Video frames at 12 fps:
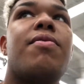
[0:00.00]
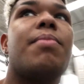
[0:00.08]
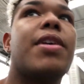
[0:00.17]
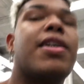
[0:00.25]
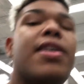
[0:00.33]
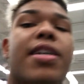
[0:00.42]
from
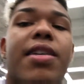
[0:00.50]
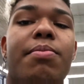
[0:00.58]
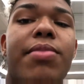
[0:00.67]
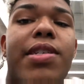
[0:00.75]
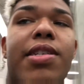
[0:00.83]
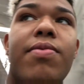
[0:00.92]
behind,
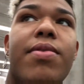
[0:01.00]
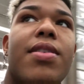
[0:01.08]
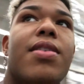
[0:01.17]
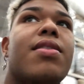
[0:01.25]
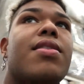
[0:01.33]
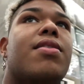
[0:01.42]
but he was
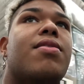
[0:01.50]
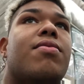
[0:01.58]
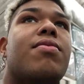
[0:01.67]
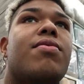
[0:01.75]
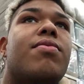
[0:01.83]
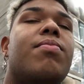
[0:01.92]
not that cute.
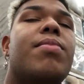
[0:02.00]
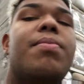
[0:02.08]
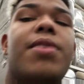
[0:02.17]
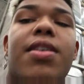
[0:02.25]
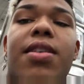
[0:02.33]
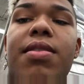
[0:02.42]

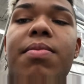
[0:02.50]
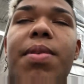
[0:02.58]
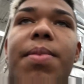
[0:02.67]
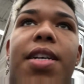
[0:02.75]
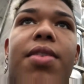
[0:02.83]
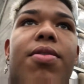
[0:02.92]
Maybe he is.
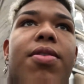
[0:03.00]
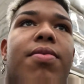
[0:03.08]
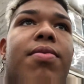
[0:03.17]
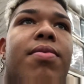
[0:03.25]
Maybe, I don't know.